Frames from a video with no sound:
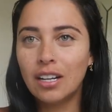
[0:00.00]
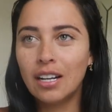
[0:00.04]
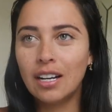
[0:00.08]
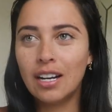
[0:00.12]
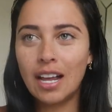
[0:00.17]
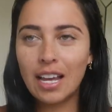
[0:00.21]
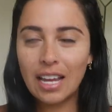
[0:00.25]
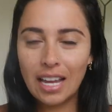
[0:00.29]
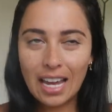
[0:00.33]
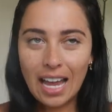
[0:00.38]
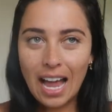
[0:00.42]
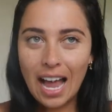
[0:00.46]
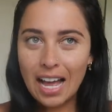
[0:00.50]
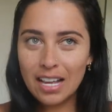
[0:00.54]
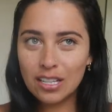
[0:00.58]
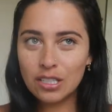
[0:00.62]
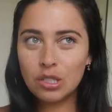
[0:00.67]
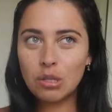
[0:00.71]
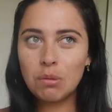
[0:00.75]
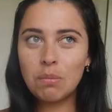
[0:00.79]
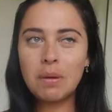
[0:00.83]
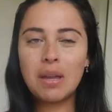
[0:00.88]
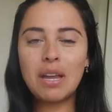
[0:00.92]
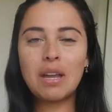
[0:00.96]
Like, it
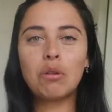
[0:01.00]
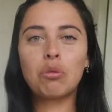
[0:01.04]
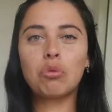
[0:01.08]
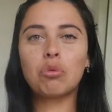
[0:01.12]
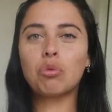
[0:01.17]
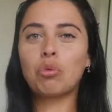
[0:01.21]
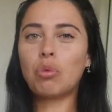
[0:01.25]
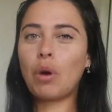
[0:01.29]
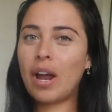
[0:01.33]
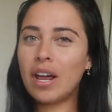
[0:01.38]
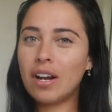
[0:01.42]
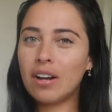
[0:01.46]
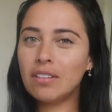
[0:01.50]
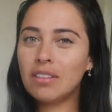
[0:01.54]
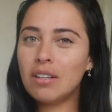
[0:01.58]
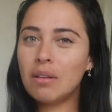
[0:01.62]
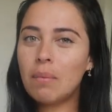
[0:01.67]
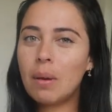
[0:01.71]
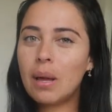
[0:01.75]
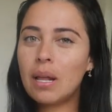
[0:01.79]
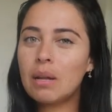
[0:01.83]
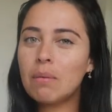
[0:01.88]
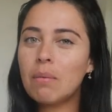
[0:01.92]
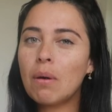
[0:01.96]
has to be right on the
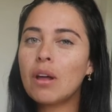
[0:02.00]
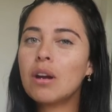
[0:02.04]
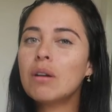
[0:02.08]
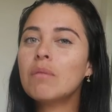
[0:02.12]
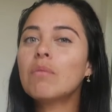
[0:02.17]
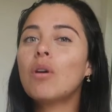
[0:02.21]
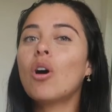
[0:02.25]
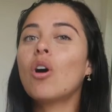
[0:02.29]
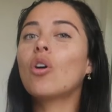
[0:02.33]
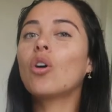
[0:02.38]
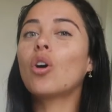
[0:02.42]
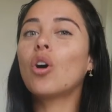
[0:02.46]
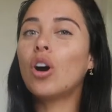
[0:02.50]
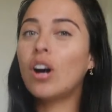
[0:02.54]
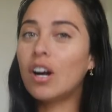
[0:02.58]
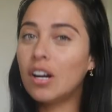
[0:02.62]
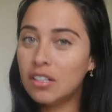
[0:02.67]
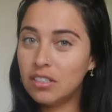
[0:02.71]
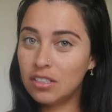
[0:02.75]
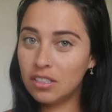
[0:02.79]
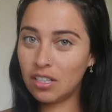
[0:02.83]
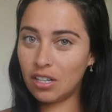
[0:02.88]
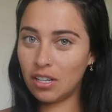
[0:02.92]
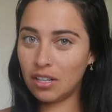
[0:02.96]
belly button or
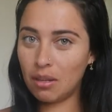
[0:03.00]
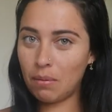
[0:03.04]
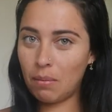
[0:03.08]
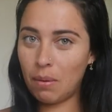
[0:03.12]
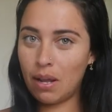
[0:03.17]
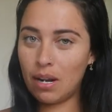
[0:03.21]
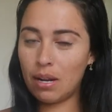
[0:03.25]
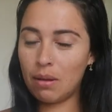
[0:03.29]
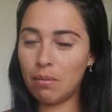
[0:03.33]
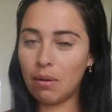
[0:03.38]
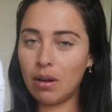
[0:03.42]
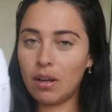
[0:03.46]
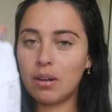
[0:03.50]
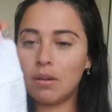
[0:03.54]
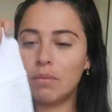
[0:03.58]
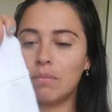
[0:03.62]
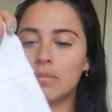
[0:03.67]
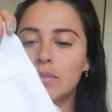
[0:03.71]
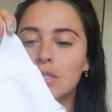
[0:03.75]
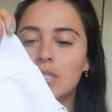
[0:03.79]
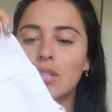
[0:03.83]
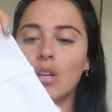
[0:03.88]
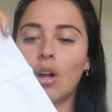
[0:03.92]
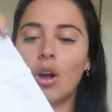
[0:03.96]
under the belly
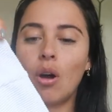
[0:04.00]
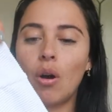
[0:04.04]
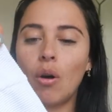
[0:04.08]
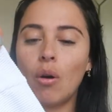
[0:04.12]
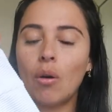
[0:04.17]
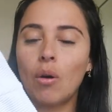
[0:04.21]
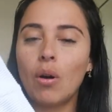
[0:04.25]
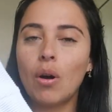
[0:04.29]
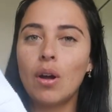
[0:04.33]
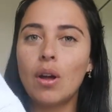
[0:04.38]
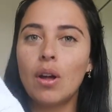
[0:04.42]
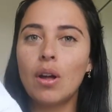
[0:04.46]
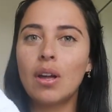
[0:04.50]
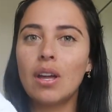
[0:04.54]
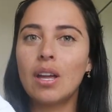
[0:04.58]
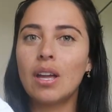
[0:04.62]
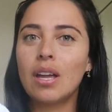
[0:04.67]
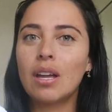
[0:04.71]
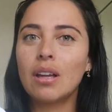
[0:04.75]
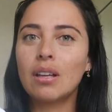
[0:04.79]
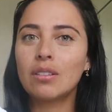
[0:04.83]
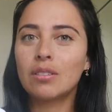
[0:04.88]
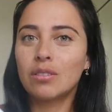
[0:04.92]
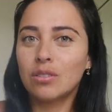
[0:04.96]
button, so
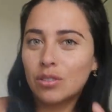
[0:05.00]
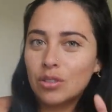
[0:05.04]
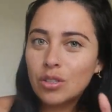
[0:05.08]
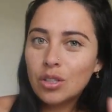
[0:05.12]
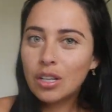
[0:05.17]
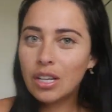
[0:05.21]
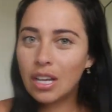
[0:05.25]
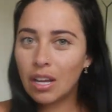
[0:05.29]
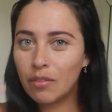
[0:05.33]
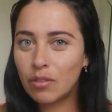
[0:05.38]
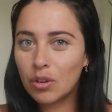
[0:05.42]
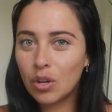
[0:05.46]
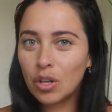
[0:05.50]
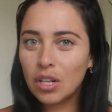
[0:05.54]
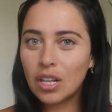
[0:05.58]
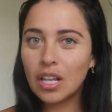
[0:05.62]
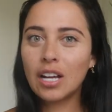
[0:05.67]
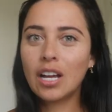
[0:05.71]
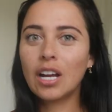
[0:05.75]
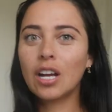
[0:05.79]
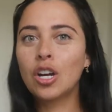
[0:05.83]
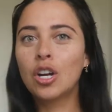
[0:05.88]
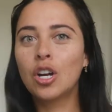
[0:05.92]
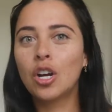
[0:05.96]
to give you
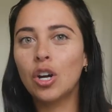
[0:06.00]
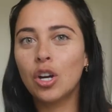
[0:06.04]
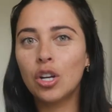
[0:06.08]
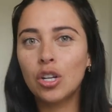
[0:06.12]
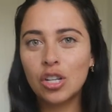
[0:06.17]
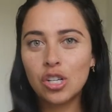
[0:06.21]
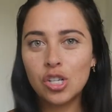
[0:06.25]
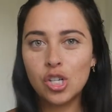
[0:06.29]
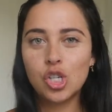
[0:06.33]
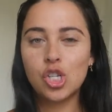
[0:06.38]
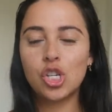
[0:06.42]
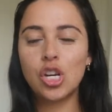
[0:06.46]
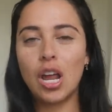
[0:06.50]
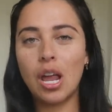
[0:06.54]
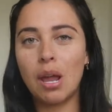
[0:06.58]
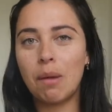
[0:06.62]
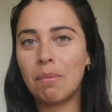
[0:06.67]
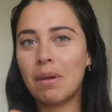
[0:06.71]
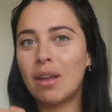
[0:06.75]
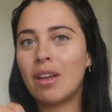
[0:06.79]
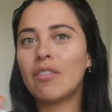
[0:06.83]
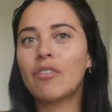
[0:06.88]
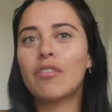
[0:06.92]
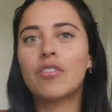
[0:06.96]
like a good
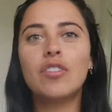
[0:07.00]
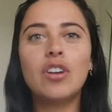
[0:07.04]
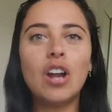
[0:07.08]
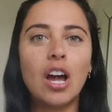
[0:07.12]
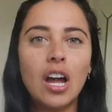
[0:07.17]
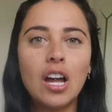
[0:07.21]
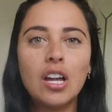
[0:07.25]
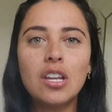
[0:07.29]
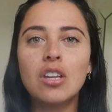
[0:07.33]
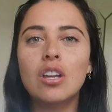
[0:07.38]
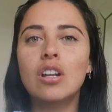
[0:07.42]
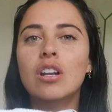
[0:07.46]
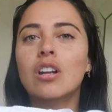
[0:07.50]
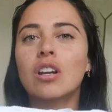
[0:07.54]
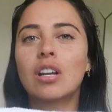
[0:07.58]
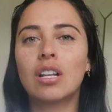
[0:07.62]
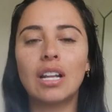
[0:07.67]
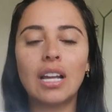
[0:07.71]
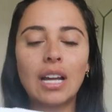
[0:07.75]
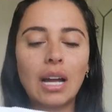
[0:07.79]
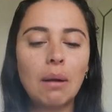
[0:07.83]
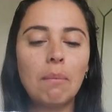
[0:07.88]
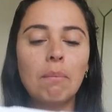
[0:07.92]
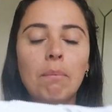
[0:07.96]
shape. If not, you look
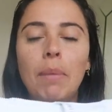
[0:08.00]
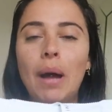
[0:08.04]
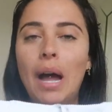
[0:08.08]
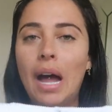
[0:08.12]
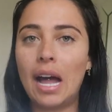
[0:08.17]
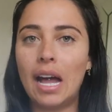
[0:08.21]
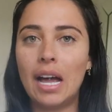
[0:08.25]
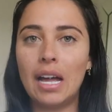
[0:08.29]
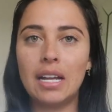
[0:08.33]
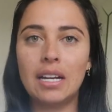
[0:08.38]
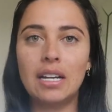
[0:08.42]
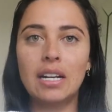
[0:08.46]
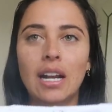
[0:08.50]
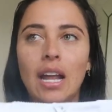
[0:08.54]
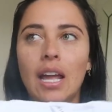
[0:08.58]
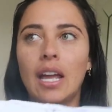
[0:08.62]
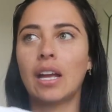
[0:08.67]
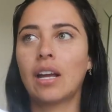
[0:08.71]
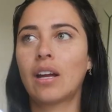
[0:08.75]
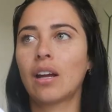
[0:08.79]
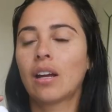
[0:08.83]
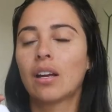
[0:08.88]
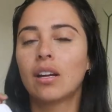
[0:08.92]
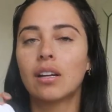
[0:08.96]
like a bad
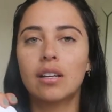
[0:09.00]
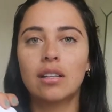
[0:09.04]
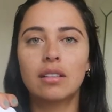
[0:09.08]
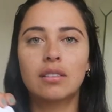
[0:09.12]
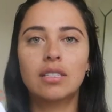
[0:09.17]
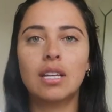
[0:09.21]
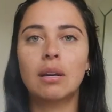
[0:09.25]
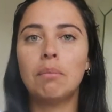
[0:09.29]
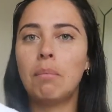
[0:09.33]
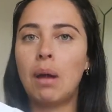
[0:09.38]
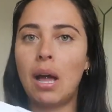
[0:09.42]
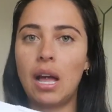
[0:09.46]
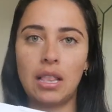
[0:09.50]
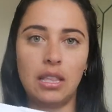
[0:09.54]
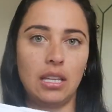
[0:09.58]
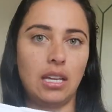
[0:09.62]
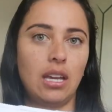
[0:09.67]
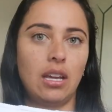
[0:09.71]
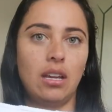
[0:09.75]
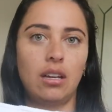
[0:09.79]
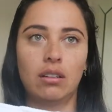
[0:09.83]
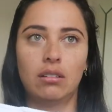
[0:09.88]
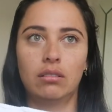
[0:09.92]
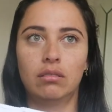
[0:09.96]
like
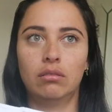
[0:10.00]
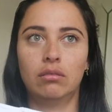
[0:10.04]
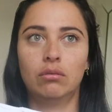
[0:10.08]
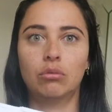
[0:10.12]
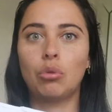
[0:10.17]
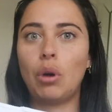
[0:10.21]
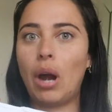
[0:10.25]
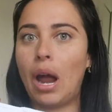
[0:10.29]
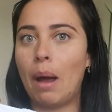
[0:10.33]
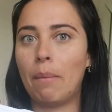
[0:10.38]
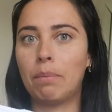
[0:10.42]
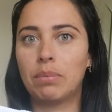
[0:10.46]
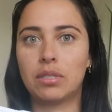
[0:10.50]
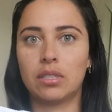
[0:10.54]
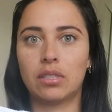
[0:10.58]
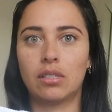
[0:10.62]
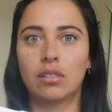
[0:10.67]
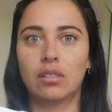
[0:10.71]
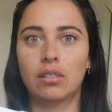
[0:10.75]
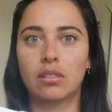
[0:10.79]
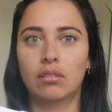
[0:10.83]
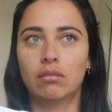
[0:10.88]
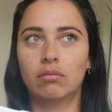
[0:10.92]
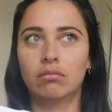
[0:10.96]
tamale wrap.
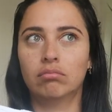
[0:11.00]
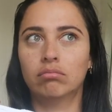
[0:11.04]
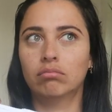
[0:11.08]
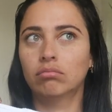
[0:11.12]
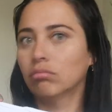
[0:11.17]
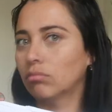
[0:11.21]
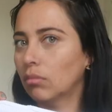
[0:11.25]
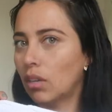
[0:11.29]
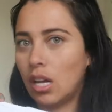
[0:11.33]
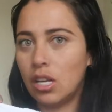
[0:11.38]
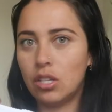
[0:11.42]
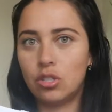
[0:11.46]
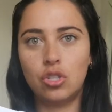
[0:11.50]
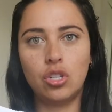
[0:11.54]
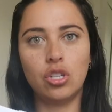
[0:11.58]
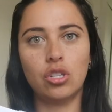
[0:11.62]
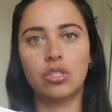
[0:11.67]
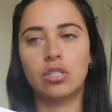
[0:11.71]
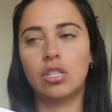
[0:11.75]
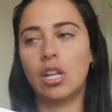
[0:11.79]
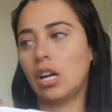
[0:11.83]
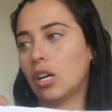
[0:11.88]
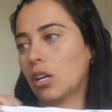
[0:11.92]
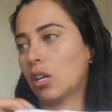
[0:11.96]
It's
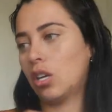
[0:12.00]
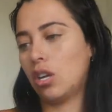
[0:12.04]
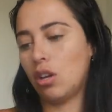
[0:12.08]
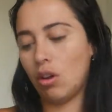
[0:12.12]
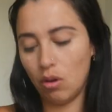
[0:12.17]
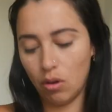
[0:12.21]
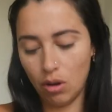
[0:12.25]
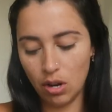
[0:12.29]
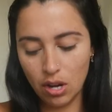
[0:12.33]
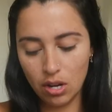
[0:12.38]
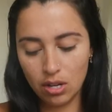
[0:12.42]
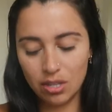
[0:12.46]
just not cute.